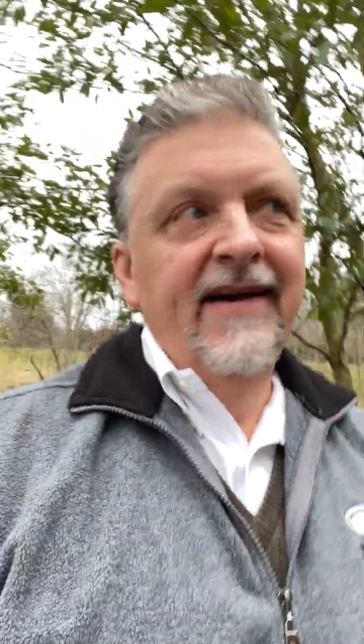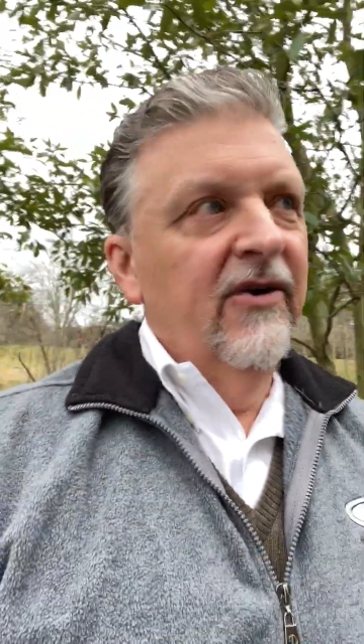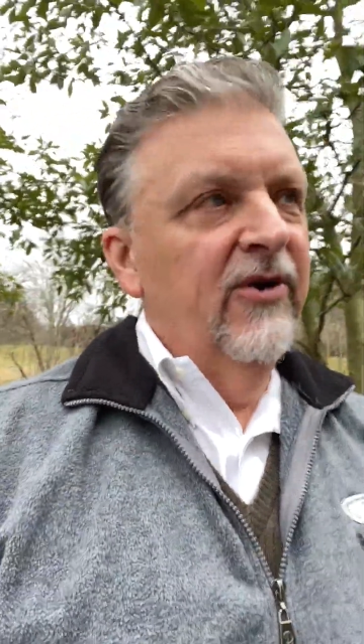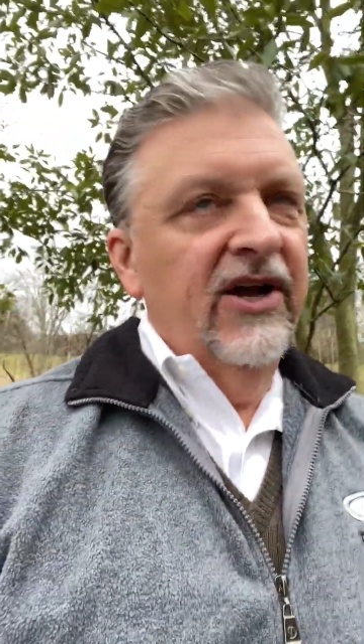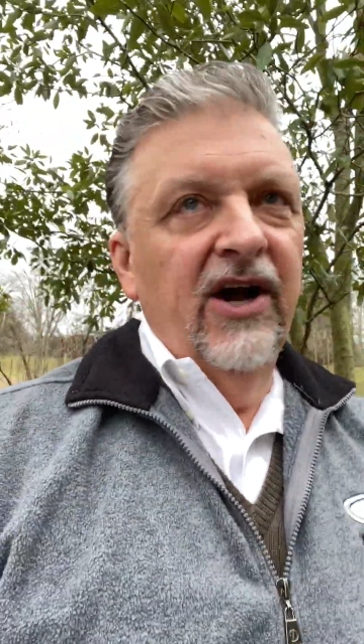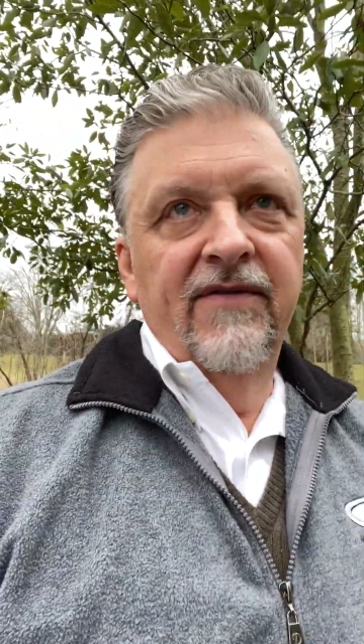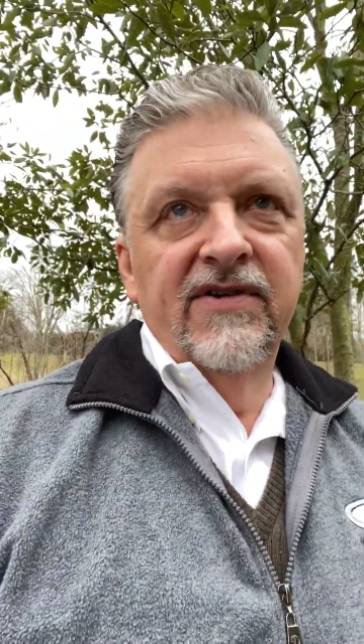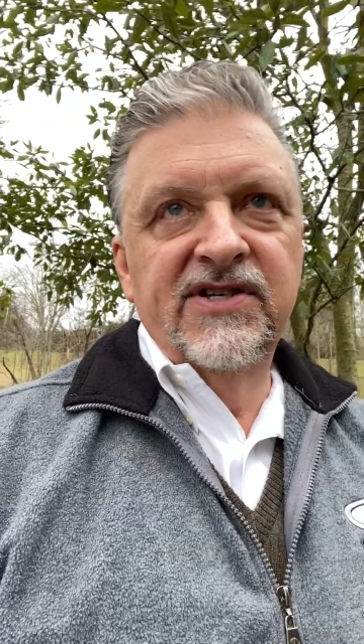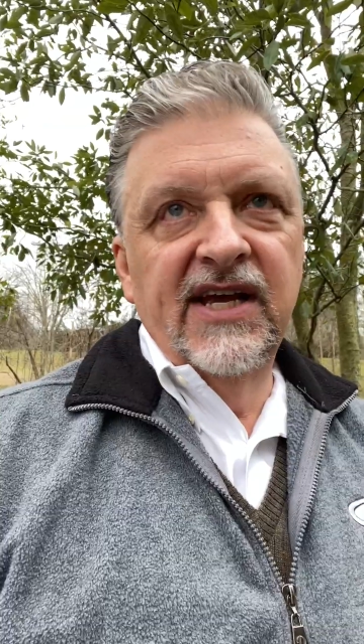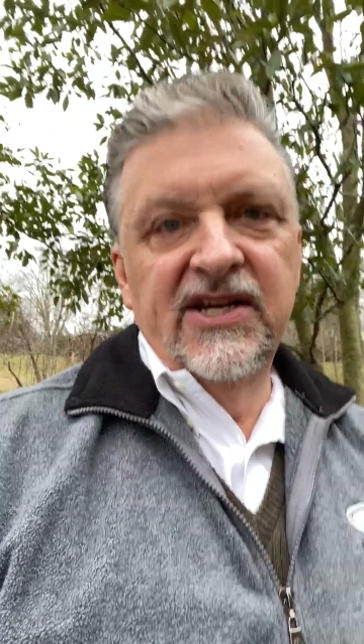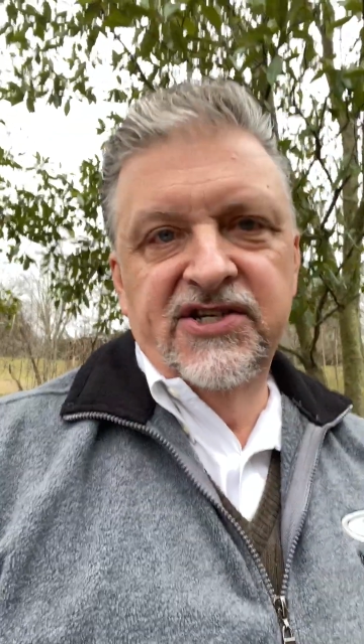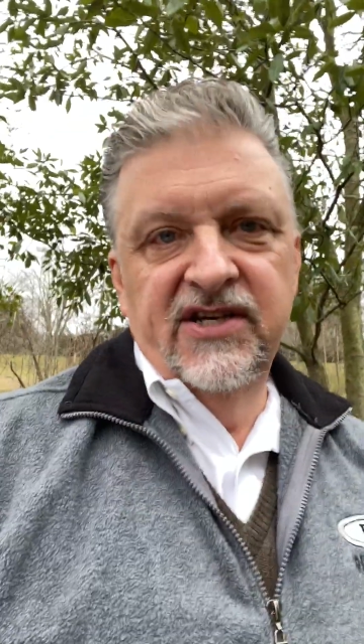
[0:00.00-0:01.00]
Quick
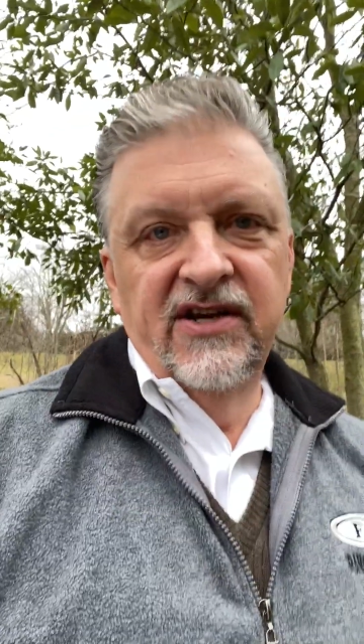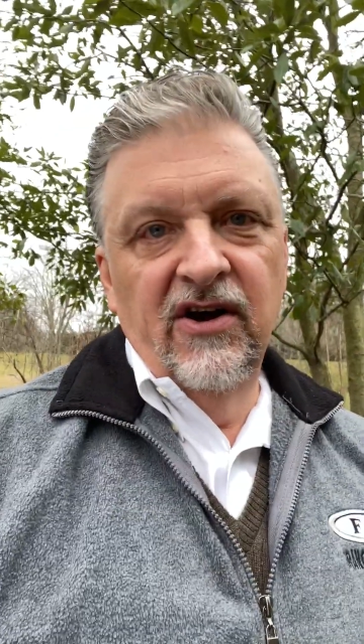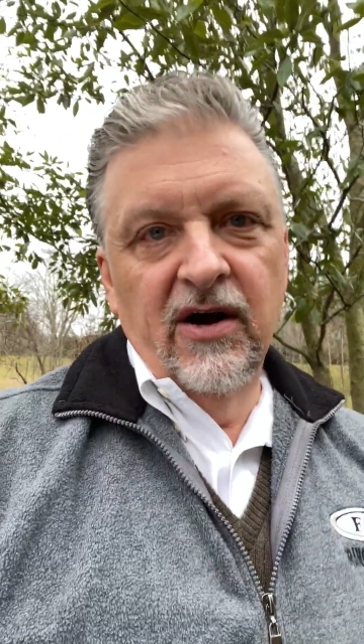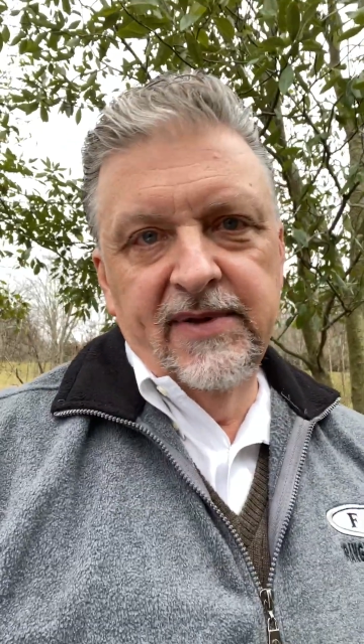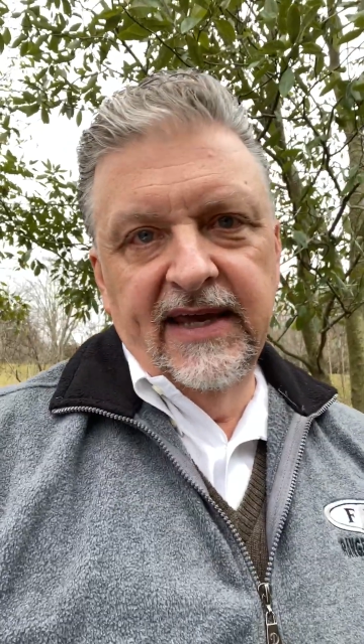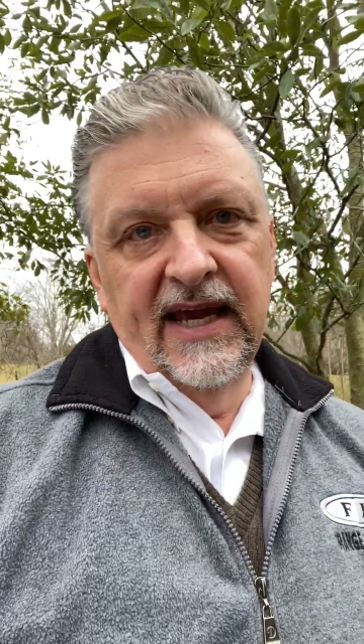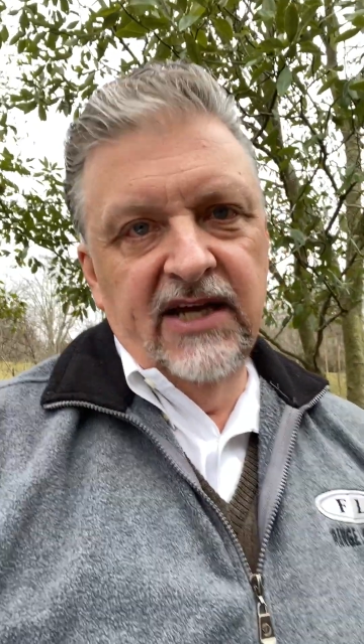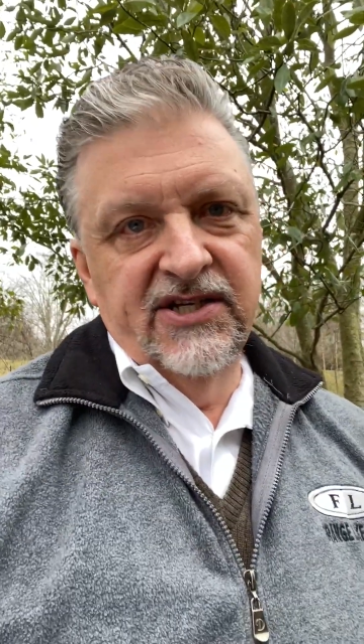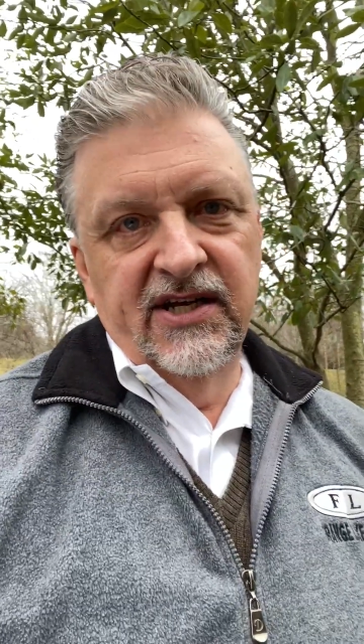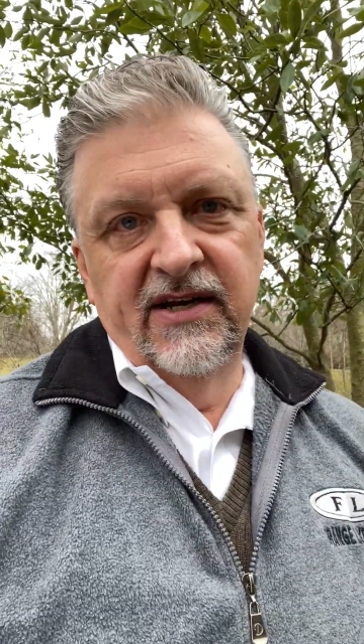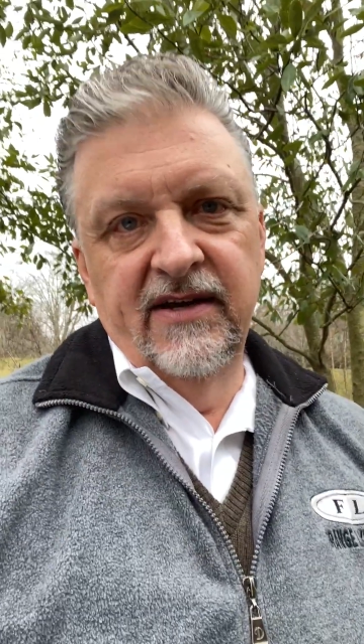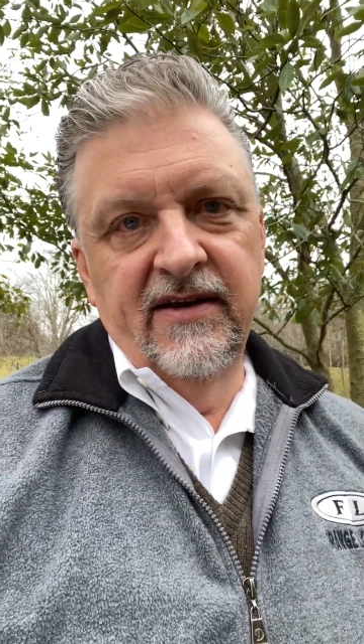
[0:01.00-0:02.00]
conversation, no
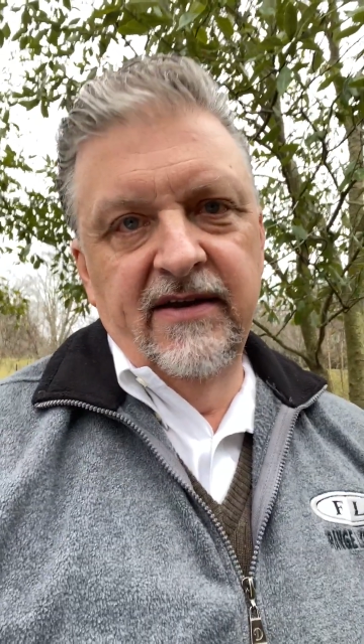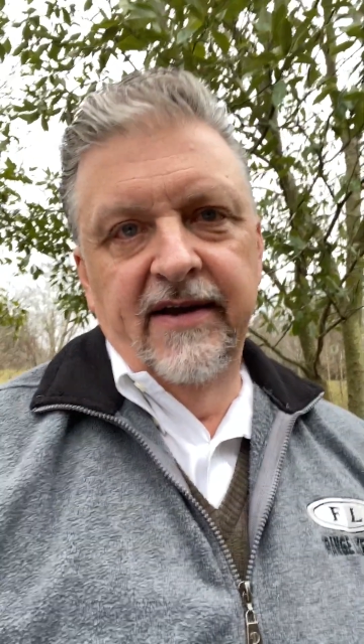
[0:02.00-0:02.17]
obligation,